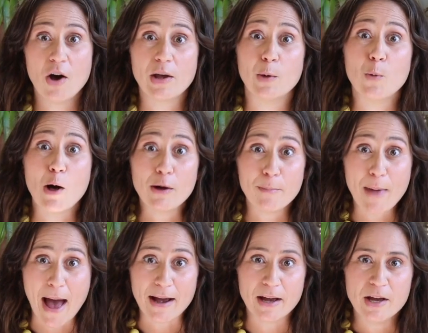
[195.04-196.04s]
Okay, welcome
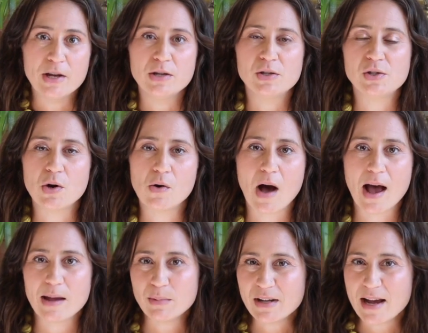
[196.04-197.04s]
back. So
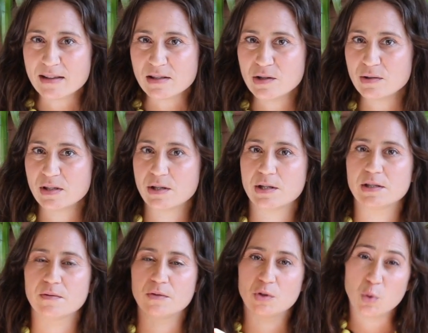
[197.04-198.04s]
I'm gonna ask you a series
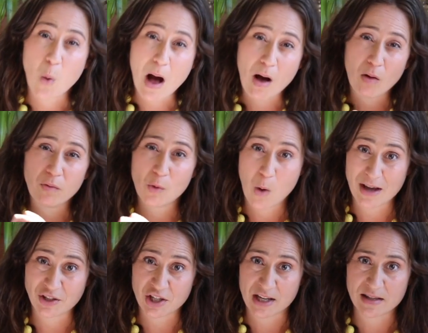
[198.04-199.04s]
of 12
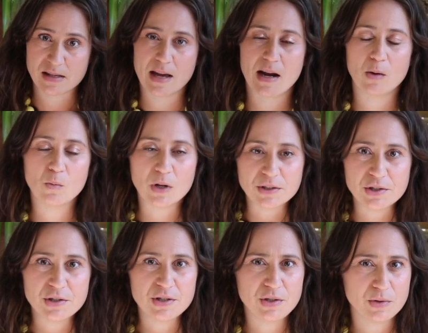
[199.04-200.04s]
questions, and I want
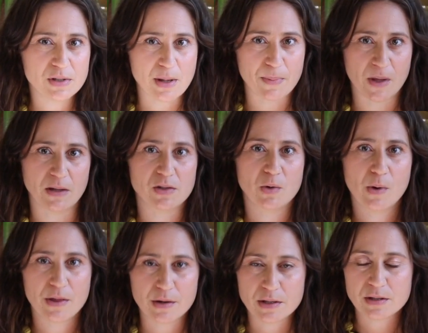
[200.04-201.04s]
you to use something. So
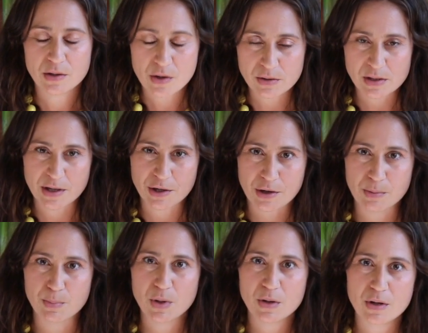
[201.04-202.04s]
whether it's the notes on your
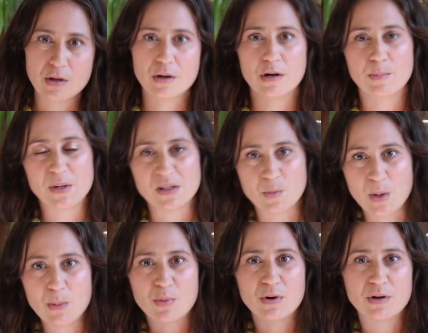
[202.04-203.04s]
computer or a piece of
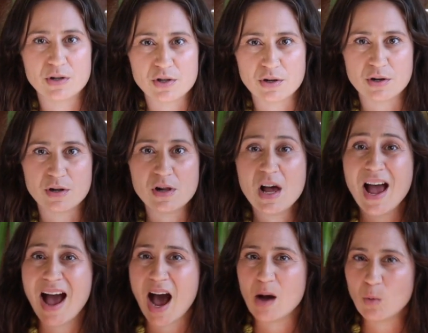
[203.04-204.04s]
paper or a journal,
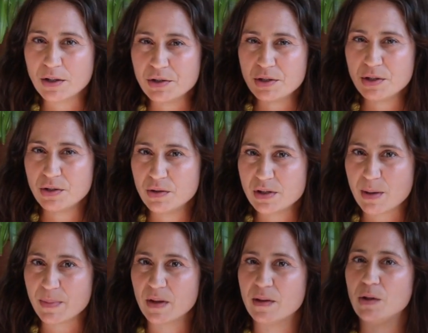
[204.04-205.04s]
I want you to use
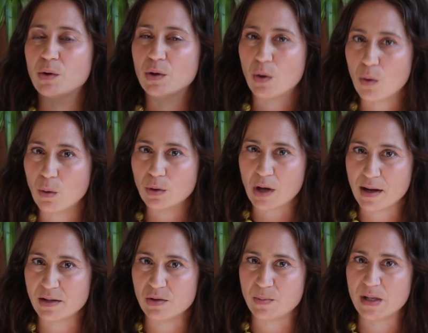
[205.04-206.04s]
something that you can hold
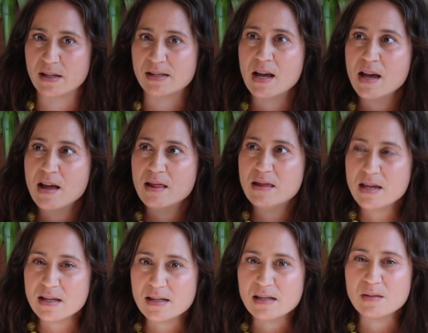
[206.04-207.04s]
on to, because
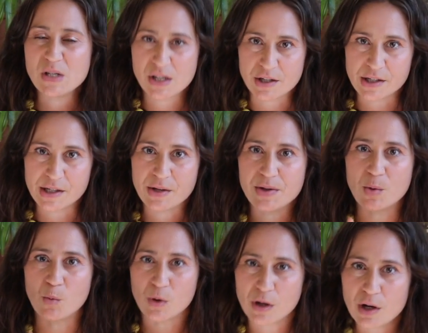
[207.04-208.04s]
this is material
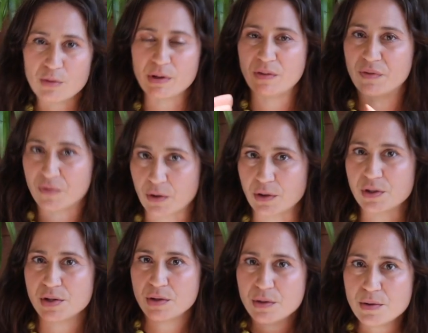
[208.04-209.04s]
that we're gonna refer
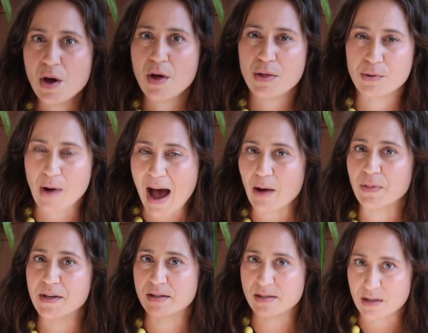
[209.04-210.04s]
to throughout
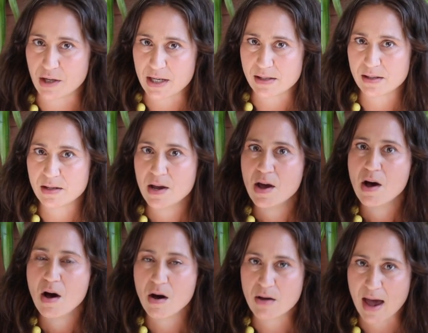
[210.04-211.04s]
this series.
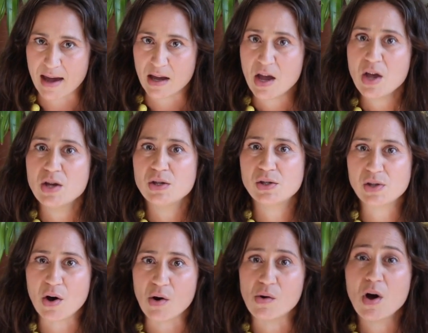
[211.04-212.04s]
Okay,
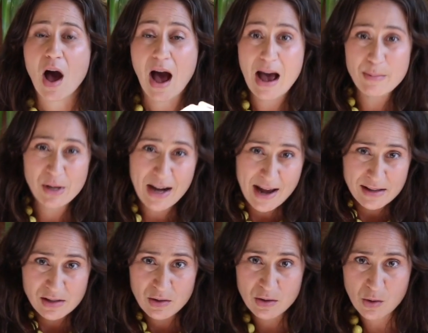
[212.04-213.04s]
so I'm gonna
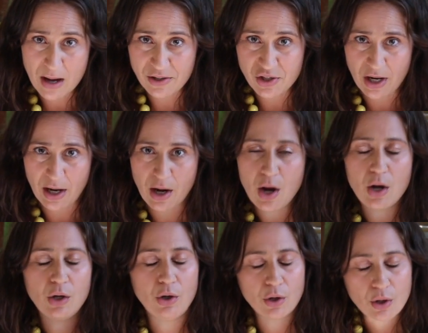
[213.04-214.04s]
ask you the question,
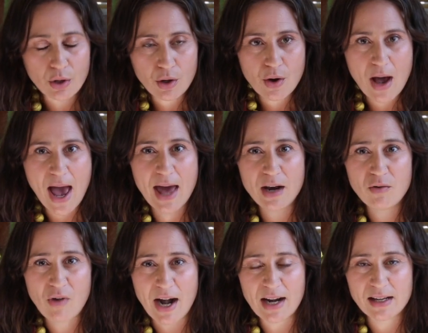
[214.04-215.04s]
you're gonna go ahead
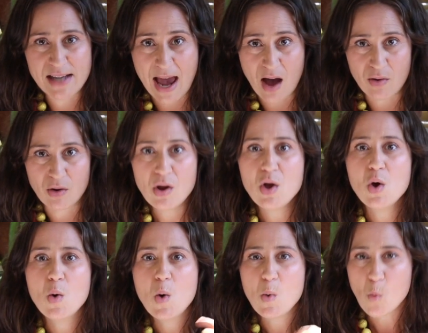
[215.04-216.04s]
and write it down.
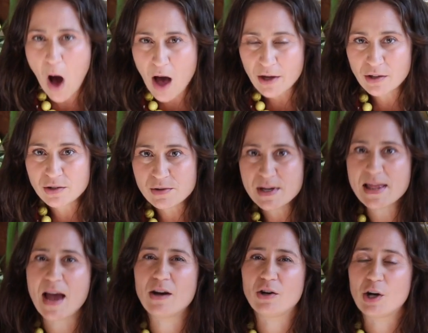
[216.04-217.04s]
While you're doing
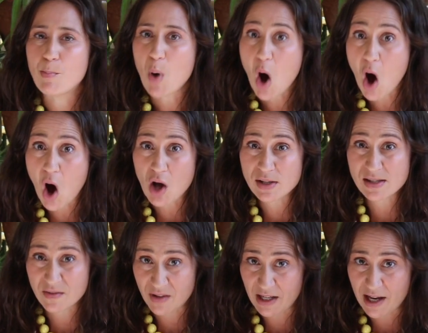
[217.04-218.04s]
that, you're gonna pause
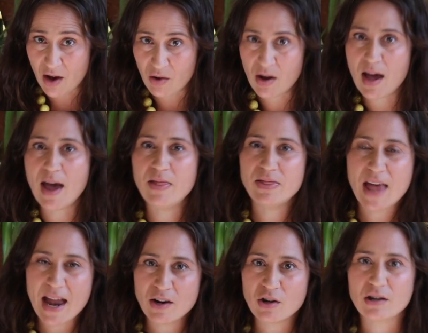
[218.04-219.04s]
the video, and
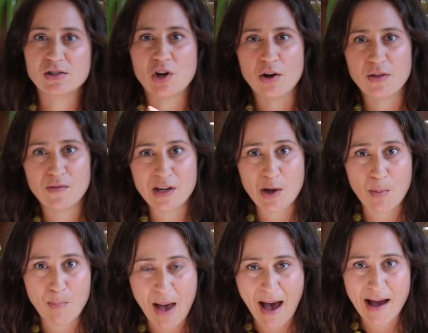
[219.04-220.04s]
then you're gonna start the video
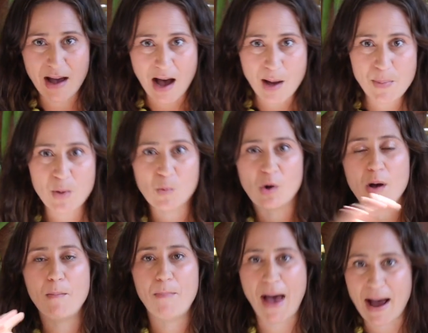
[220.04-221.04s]
back up, and we'll
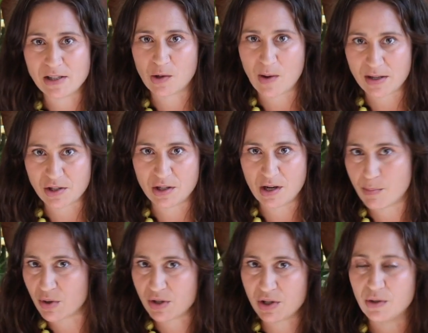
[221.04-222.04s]
come back to question
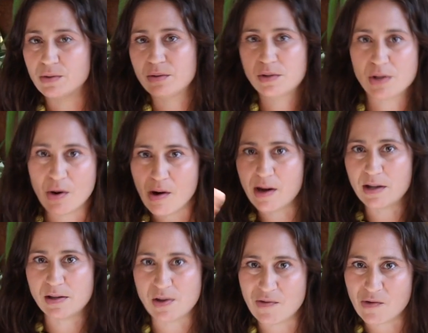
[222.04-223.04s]
number 2, so on
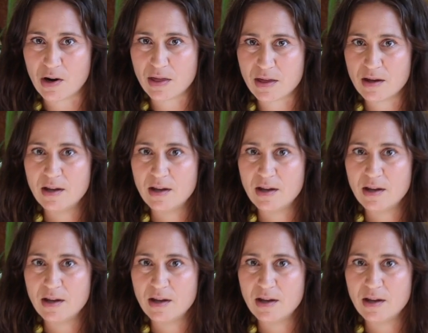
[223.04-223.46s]
and so forth.